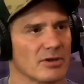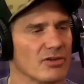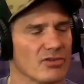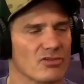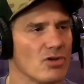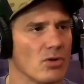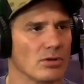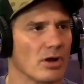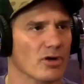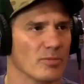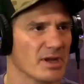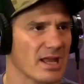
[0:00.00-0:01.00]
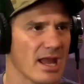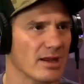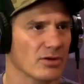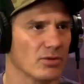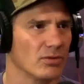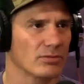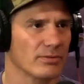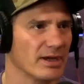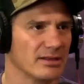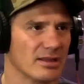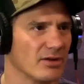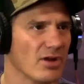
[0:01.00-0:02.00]
Because it's no longer mechanical,
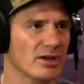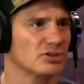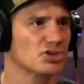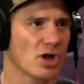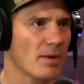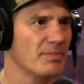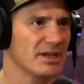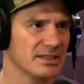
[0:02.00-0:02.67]
right? They're not chomping.